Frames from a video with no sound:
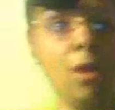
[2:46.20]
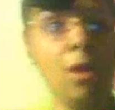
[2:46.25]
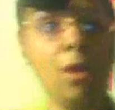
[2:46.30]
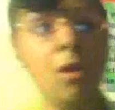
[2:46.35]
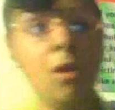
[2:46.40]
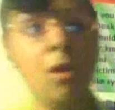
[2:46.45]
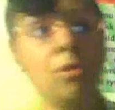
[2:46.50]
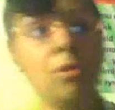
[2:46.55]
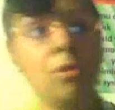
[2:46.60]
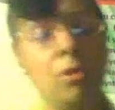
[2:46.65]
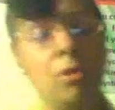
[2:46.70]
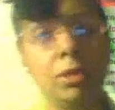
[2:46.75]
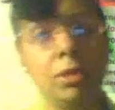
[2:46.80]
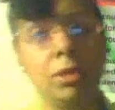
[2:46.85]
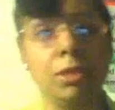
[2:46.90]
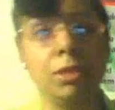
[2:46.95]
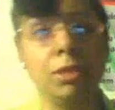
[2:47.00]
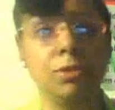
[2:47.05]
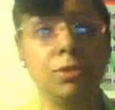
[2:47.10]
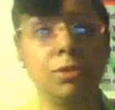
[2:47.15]
all
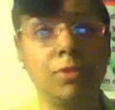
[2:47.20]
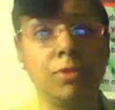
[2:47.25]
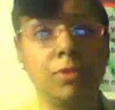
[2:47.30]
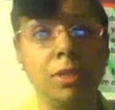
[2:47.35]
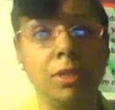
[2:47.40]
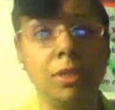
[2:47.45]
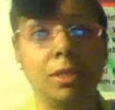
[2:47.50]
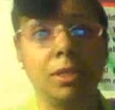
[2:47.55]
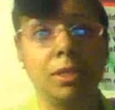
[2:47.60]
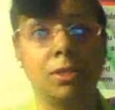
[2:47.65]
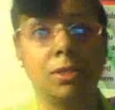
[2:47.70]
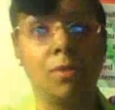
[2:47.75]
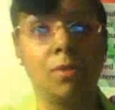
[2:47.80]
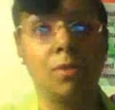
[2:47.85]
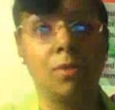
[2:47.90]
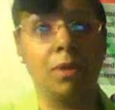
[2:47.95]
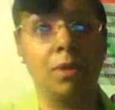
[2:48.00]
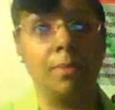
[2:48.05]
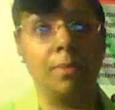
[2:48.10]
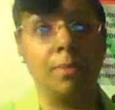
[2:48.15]
industries, and so
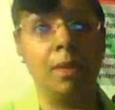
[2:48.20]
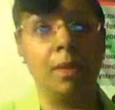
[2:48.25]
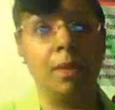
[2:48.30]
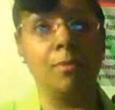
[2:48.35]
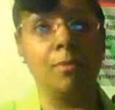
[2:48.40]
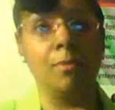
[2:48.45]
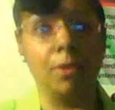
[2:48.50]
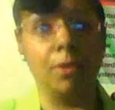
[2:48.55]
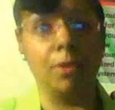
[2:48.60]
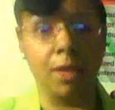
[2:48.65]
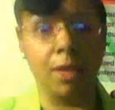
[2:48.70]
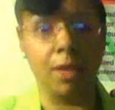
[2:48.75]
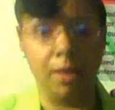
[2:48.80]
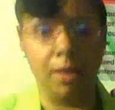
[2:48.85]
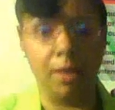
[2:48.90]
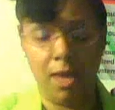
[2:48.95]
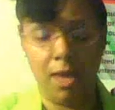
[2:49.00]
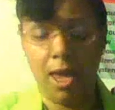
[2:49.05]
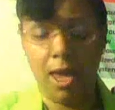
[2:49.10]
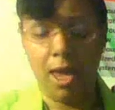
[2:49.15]
on, and many more that I
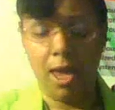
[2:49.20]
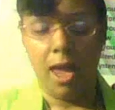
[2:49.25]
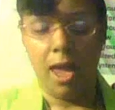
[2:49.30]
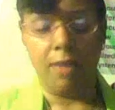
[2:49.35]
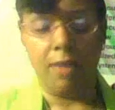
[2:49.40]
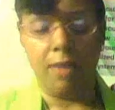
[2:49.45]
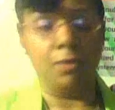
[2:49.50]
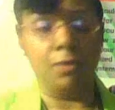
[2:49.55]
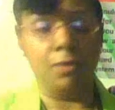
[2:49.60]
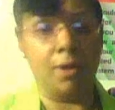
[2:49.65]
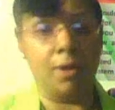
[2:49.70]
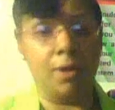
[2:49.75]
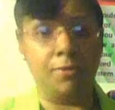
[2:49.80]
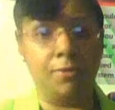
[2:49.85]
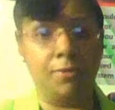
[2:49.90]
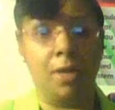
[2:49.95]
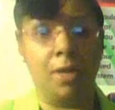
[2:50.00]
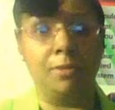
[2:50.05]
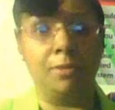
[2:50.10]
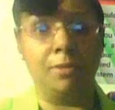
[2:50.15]
don't have
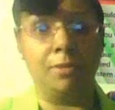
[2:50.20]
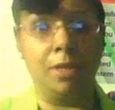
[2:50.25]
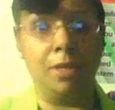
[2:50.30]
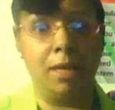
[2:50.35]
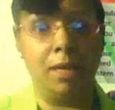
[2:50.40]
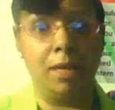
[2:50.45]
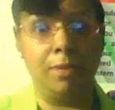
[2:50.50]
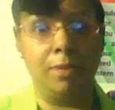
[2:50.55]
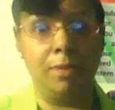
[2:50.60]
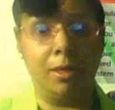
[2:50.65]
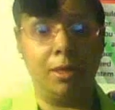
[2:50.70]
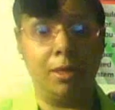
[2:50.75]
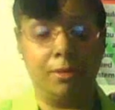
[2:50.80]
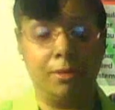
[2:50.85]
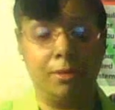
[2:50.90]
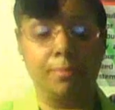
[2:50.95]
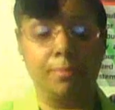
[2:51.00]
time to name here.